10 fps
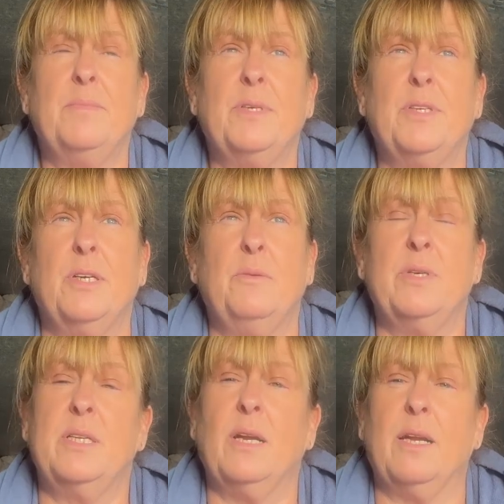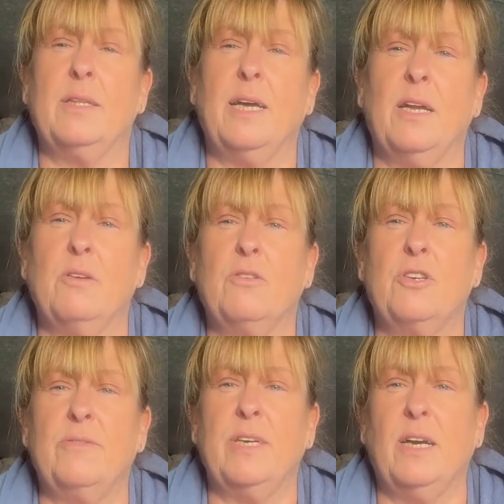So we still had that
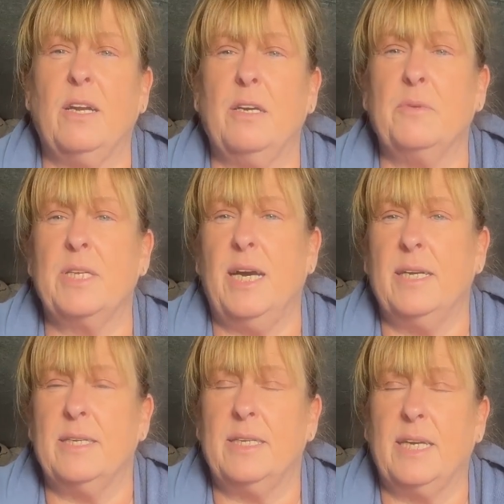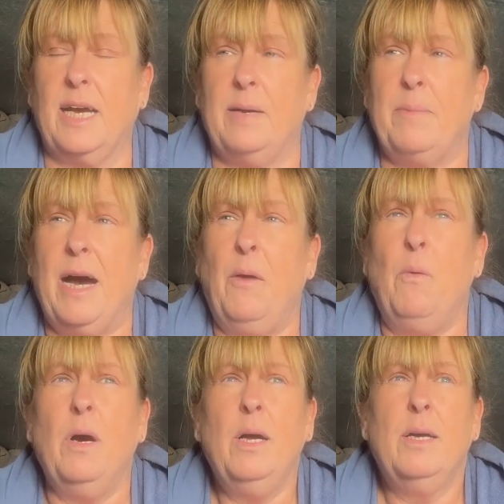luxury, although it was harder to get about.